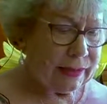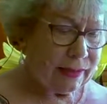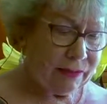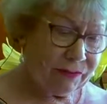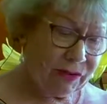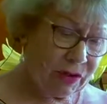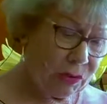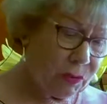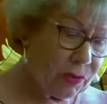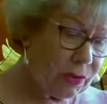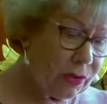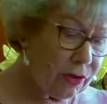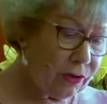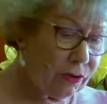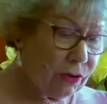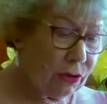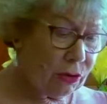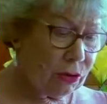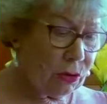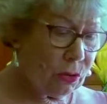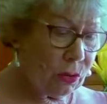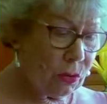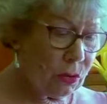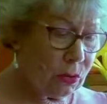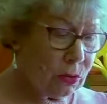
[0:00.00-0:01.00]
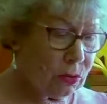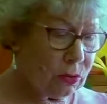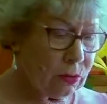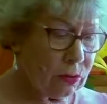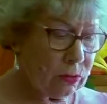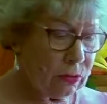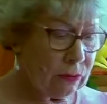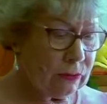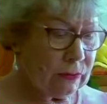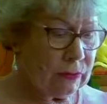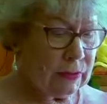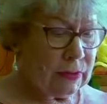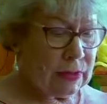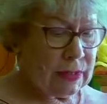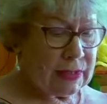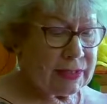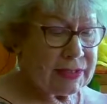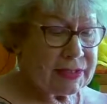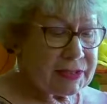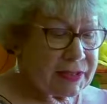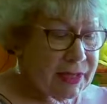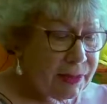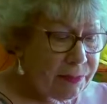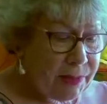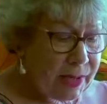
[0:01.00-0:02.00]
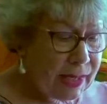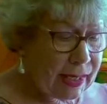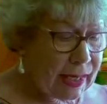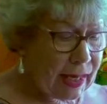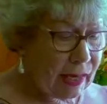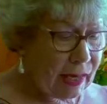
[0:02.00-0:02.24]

living within the law, stepping